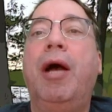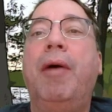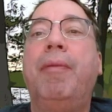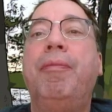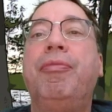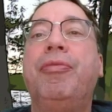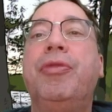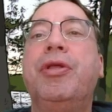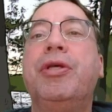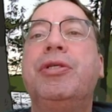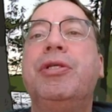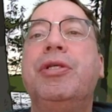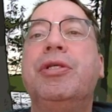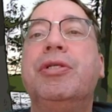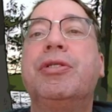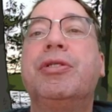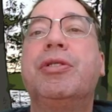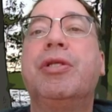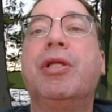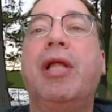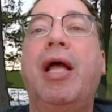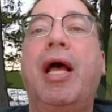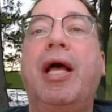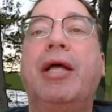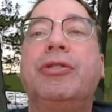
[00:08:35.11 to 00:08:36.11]
This is
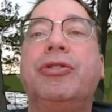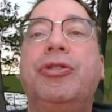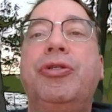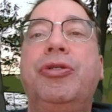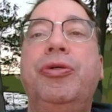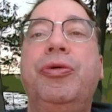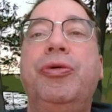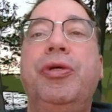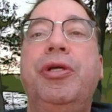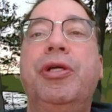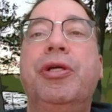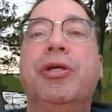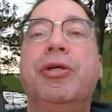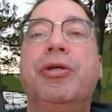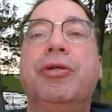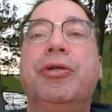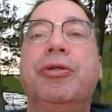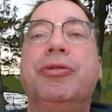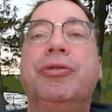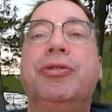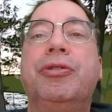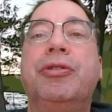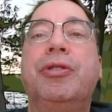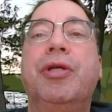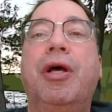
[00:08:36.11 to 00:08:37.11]
the last 2
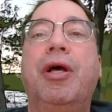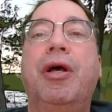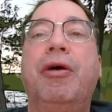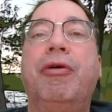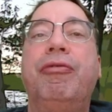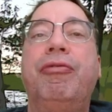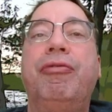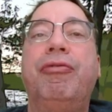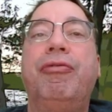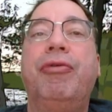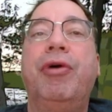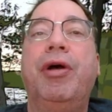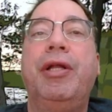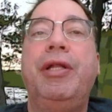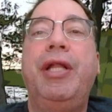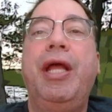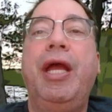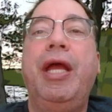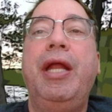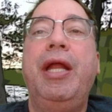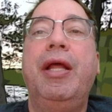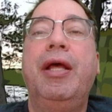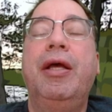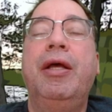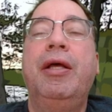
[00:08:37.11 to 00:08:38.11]
years of
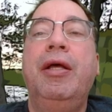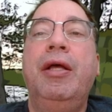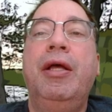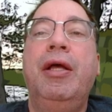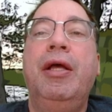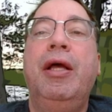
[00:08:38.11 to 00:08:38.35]
data.